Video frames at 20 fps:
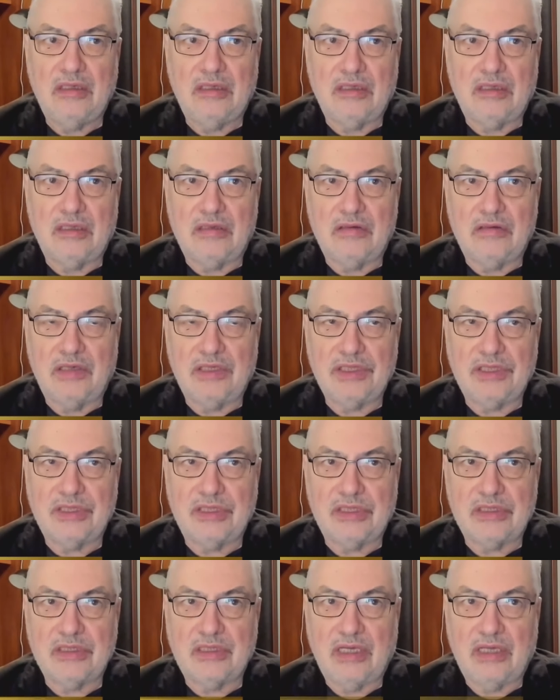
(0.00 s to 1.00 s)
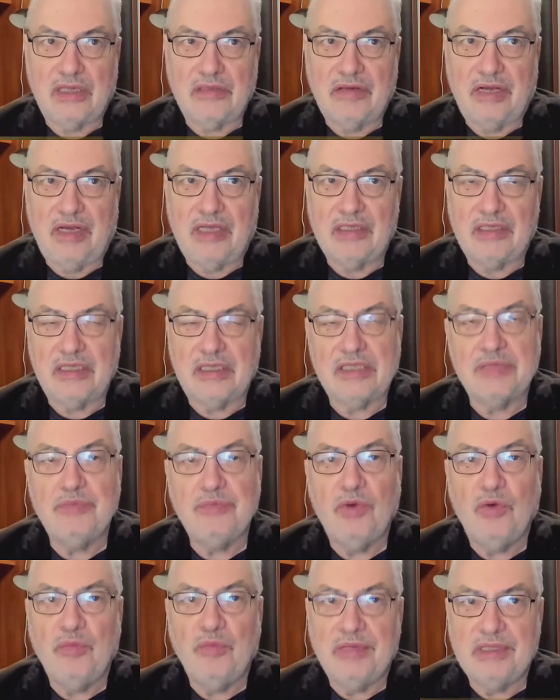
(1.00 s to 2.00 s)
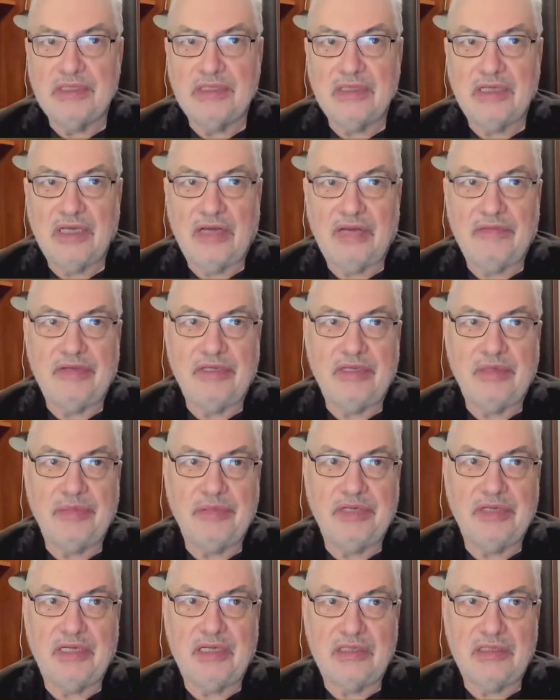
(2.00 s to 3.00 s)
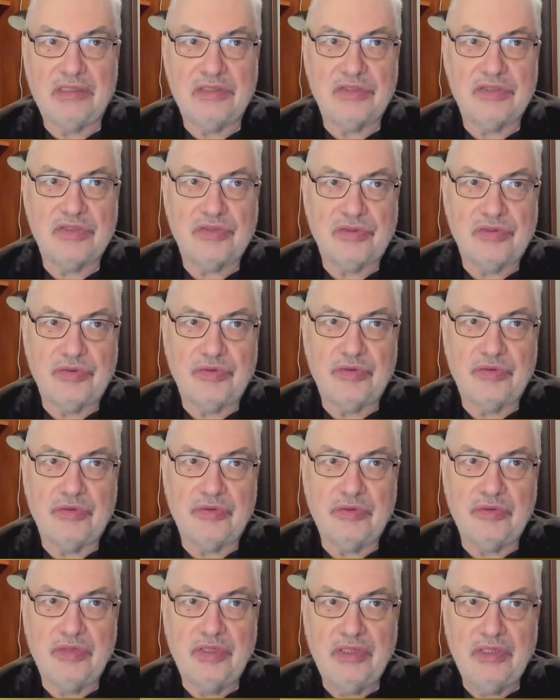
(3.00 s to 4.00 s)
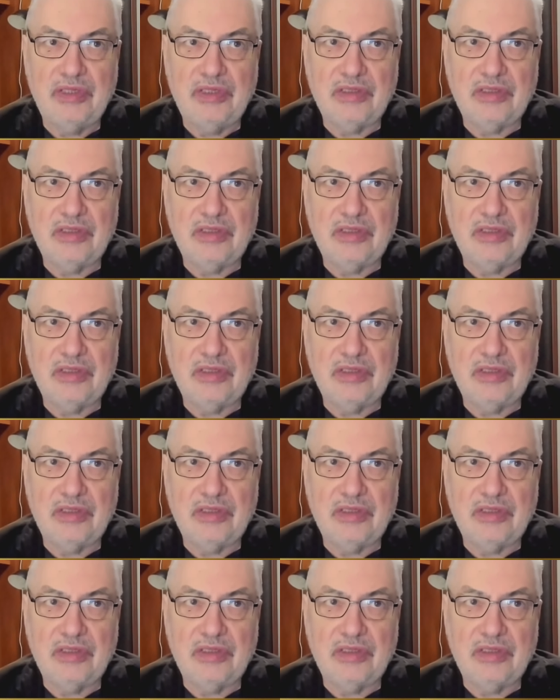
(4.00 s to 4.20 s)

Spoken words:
Russia does not at this moment have any plans to